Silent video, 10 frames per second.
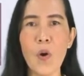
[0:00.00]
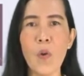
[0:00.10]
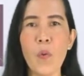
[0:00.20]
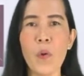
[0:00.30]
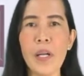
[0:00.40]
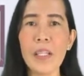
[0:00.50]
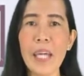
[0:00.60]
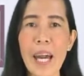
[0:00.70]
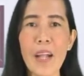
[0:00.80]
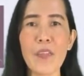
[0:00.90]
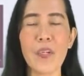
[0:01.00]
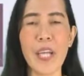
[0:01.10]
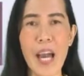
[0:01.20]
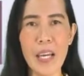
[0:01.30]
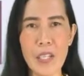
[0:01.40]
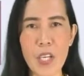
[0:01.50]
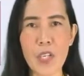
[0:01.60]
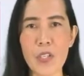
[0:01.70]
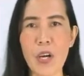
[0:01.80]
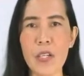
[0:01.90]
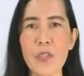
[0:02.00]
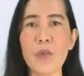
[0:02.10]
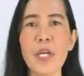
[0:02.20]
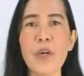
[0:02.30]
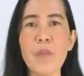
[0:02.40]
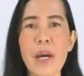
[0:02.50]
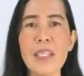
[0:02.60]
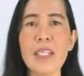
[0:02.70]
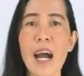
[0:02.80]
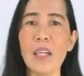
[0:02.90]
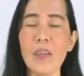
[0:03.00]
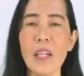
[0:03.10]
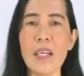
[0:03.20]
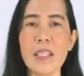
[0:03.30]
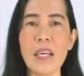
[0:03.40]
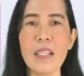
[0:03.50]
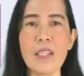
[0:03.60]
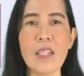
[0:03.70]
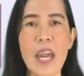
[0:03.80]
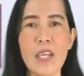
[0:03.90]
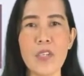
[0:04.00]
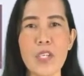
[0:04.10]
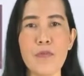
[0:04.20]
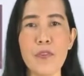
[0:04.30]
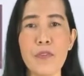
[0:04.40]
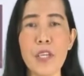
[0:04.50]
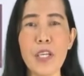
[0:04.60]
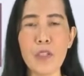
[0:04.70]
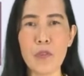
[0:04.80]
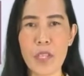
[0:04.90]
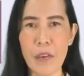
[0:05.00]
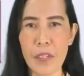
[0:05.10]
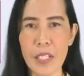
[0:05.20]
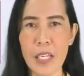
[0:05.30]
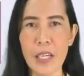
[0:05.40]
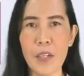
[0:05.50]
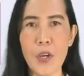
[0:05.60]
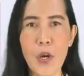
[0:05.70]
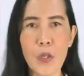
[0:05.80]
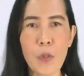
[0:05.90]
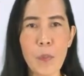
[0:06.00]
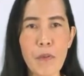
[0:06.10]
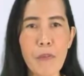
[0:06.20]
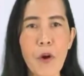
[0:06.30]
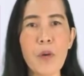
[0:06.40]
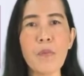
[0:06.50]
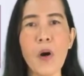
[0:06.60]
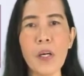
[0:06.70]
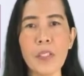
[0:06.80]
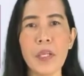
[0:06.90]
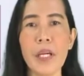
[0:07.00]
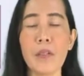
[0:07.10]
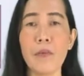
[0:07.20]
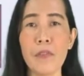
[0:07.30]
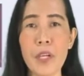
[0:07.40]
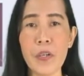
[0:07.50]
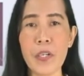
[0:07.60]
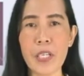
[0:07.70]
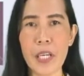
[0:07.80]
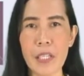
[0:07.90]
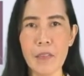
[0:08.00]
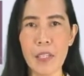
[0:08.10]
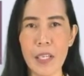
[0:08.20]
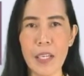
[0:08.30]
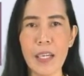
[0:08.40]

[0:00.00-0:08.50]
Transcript: World Health Organization recommends adolescents ages 15 to 17 to perform moderate to vigorous activity